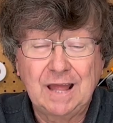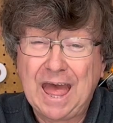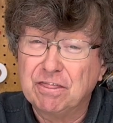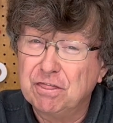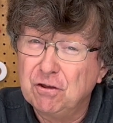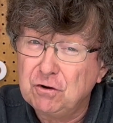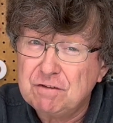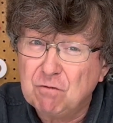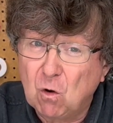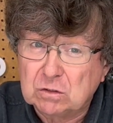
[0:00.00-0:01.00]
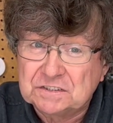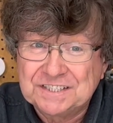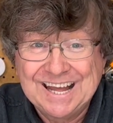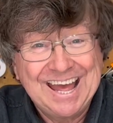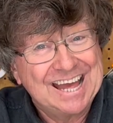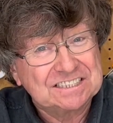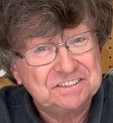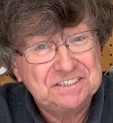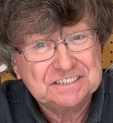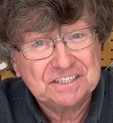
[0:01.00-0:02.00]
At 30 volts and
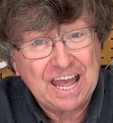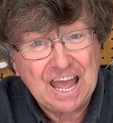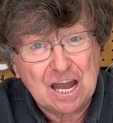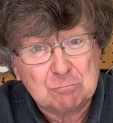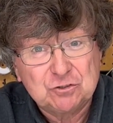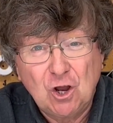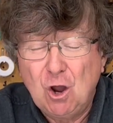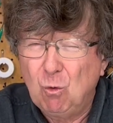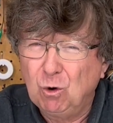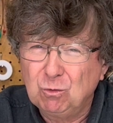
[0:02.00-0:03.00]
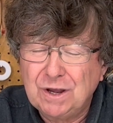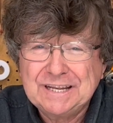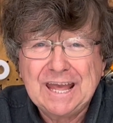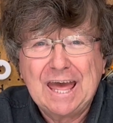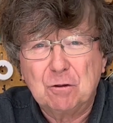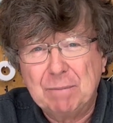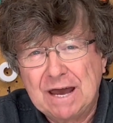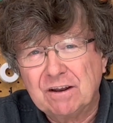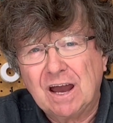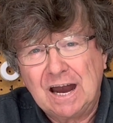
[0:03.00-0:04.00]
6 amps, we're running at
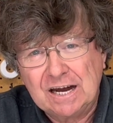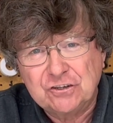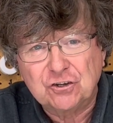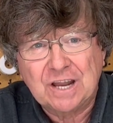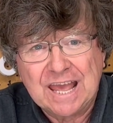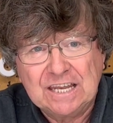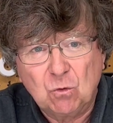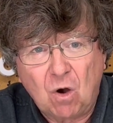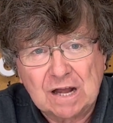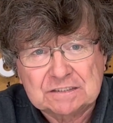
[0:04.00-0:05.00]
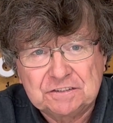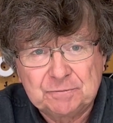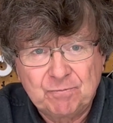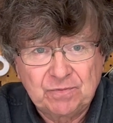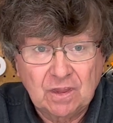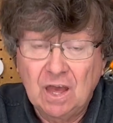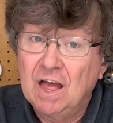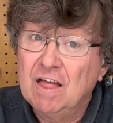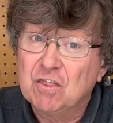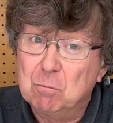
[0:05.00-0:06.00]
about 180 watts.
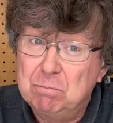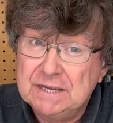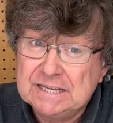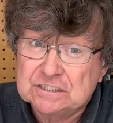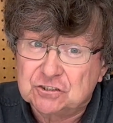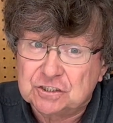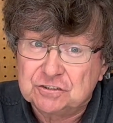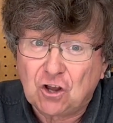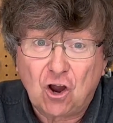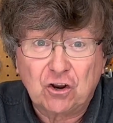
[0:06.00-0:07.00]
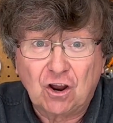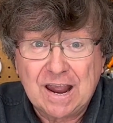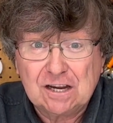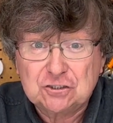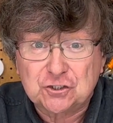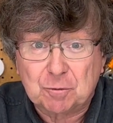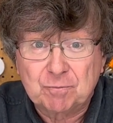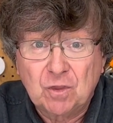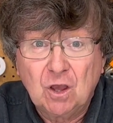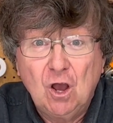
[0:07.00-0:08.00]
The big engines on our airship
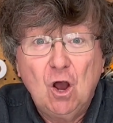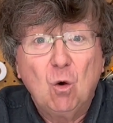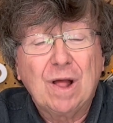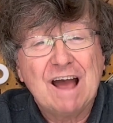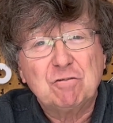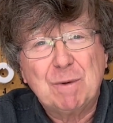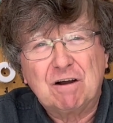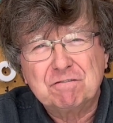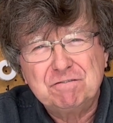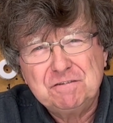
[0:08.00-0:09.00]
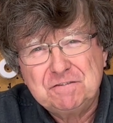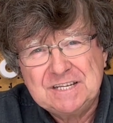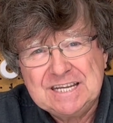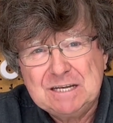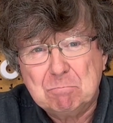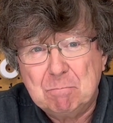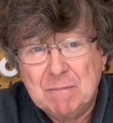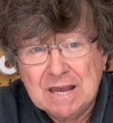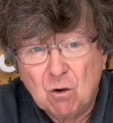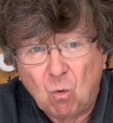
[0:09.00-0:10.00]
will have about 15
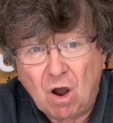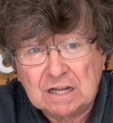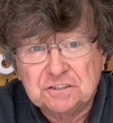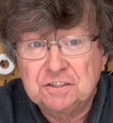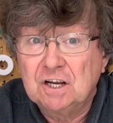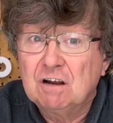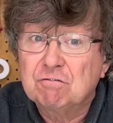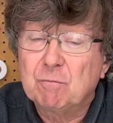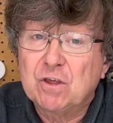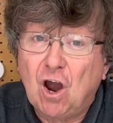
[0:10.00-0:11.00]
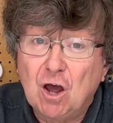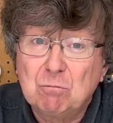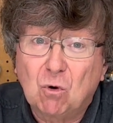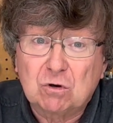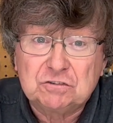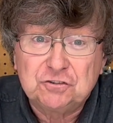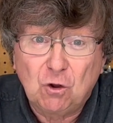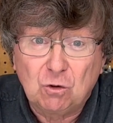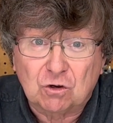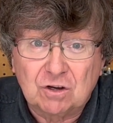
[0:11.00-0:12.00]
megawatts from the onboard
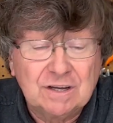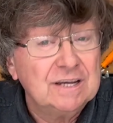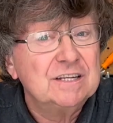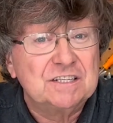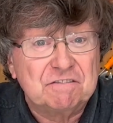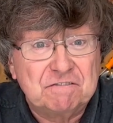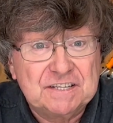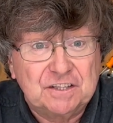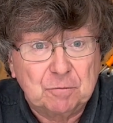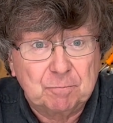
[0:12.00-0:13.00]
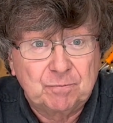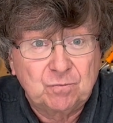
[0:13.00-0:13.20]
solar to feed them.